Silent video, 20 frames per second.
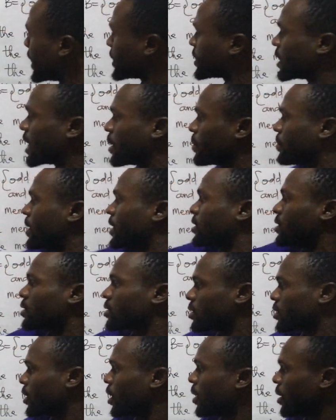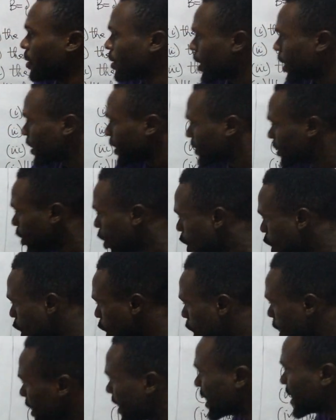these numbers,
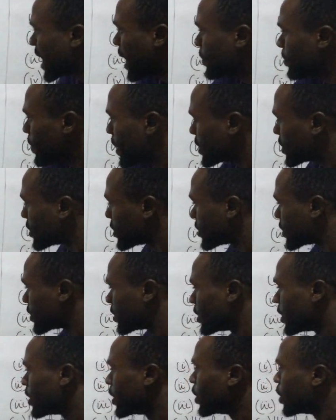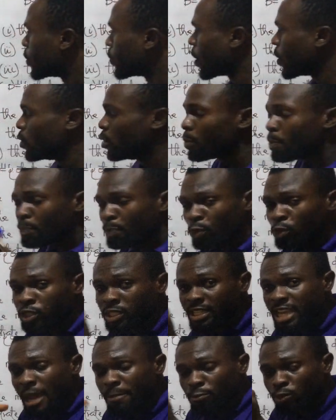all the numbers, when we
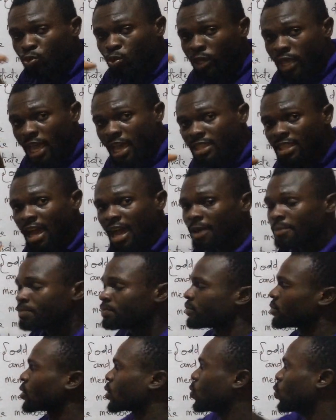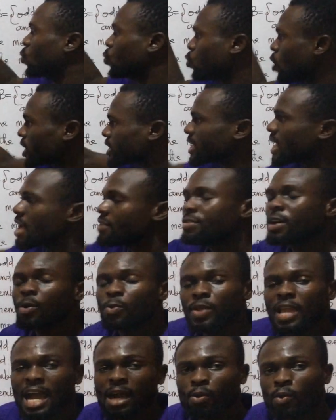put them together,
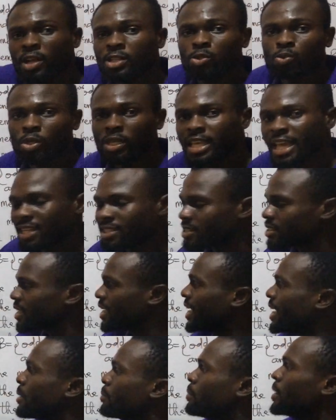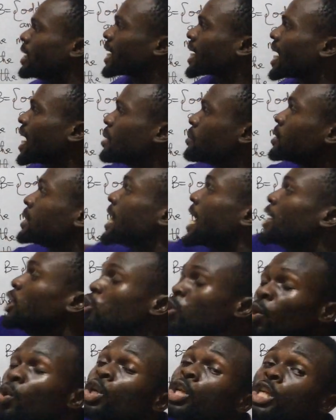whatever we are going to get becomes the
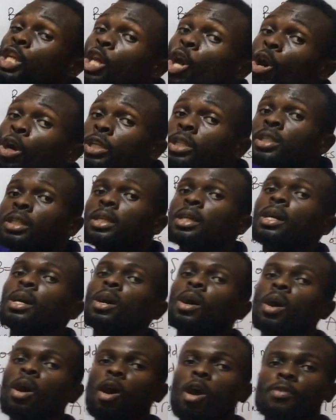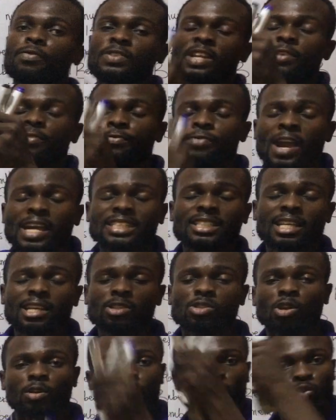union of the
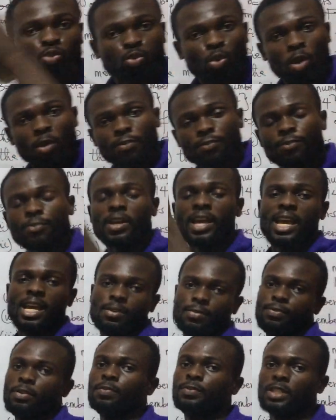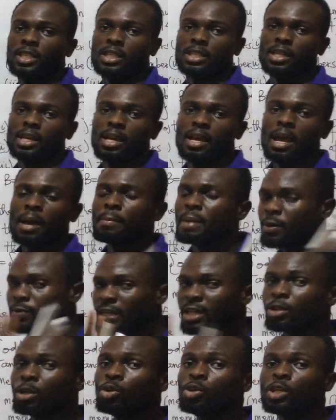factors of 12 and 15. But
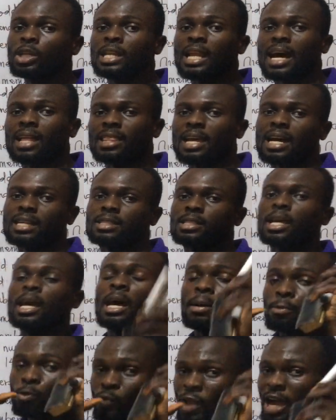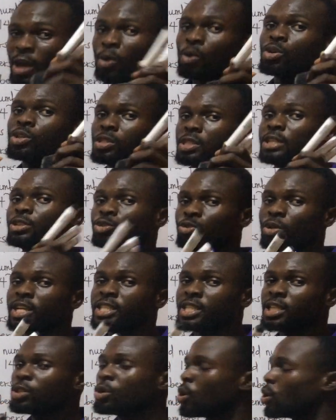we are not looking at that. We are
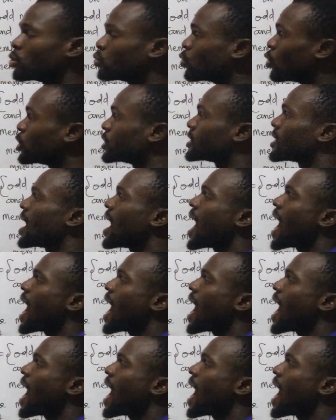concentrating on what?